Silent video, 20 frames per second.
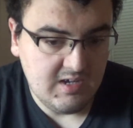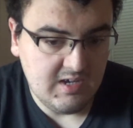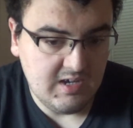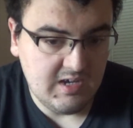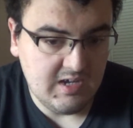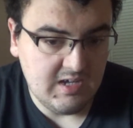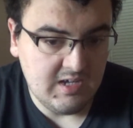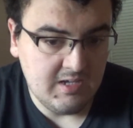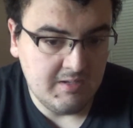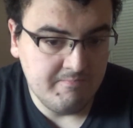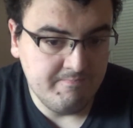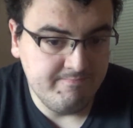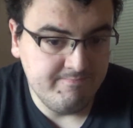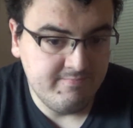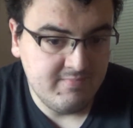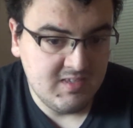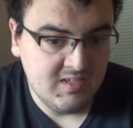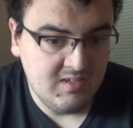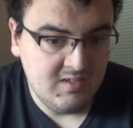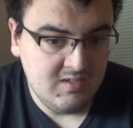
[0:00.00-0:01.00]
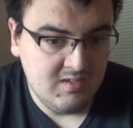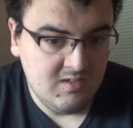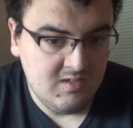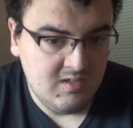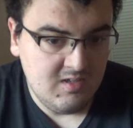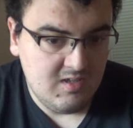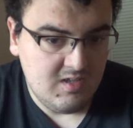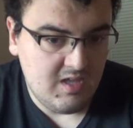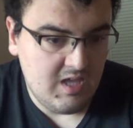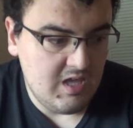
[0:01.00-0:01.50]

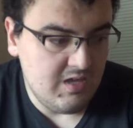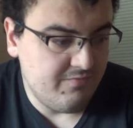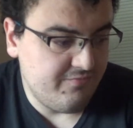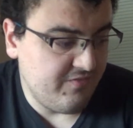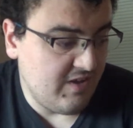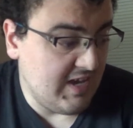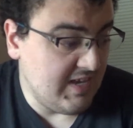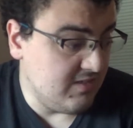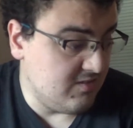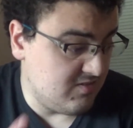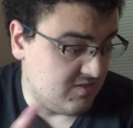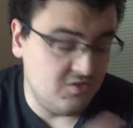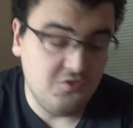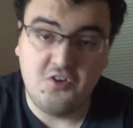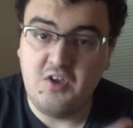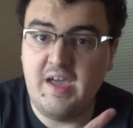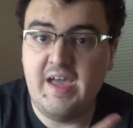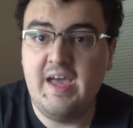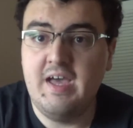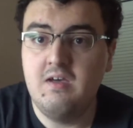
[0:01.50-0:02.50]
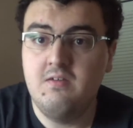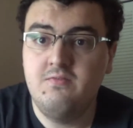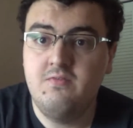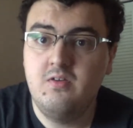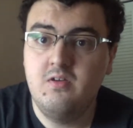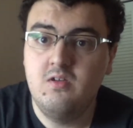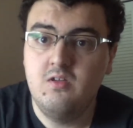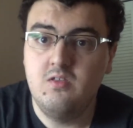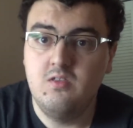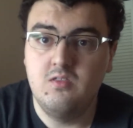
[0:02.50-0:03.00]
If I still have
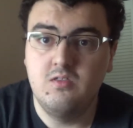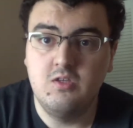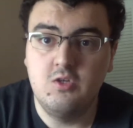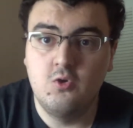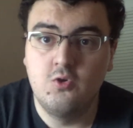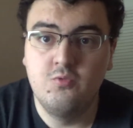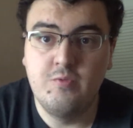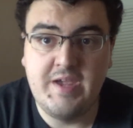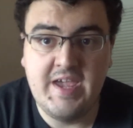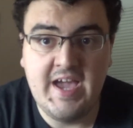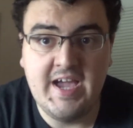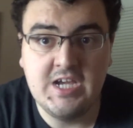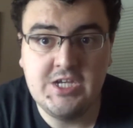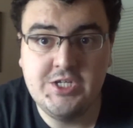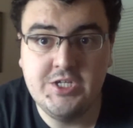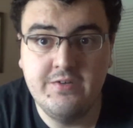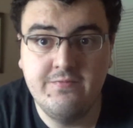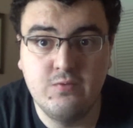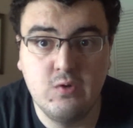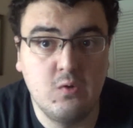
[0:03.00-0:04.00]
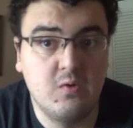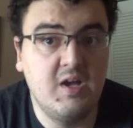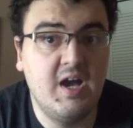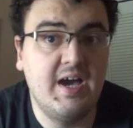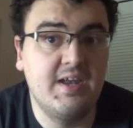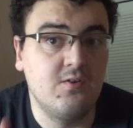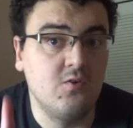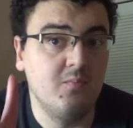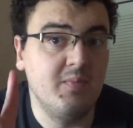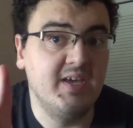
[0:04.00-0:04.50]
the old reaction for
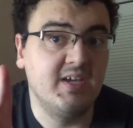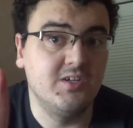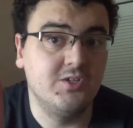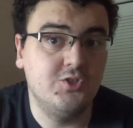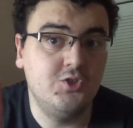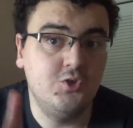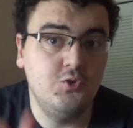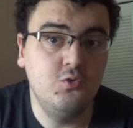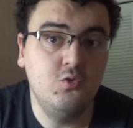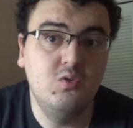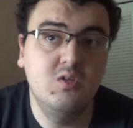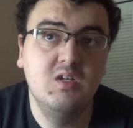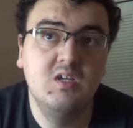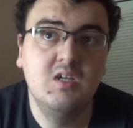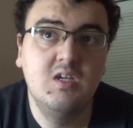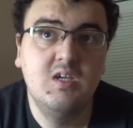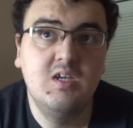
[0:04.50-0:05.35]
Okada Omega 2,